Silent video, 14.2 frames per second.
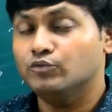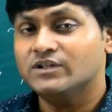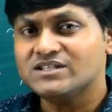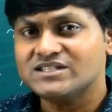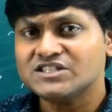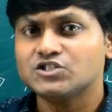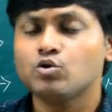
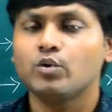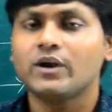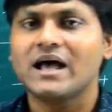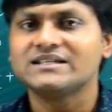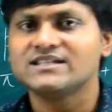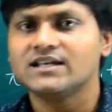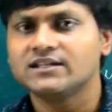This is known
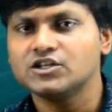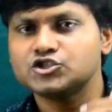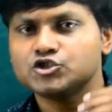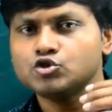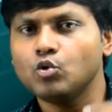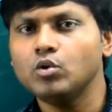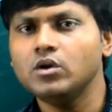as the
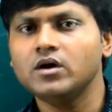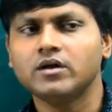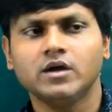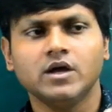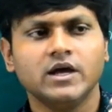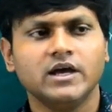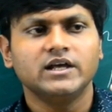
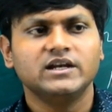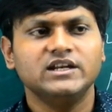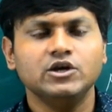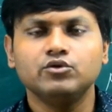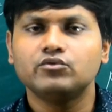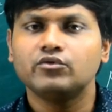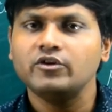solar
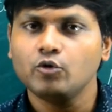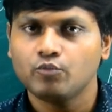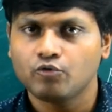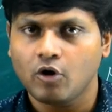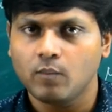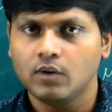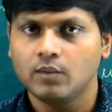neutrino
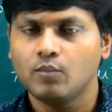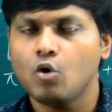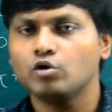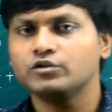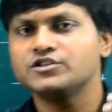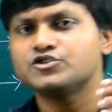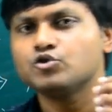problem
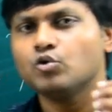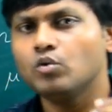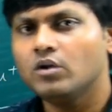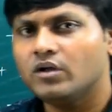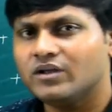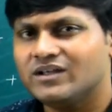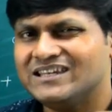or the
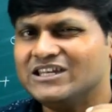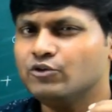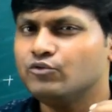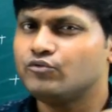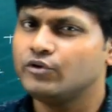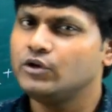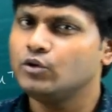solar
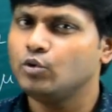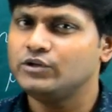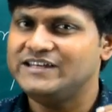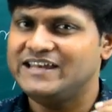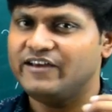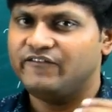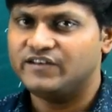neutrino
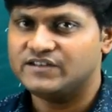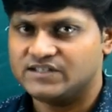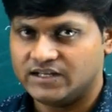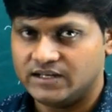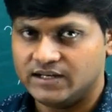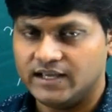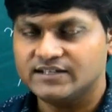deficit.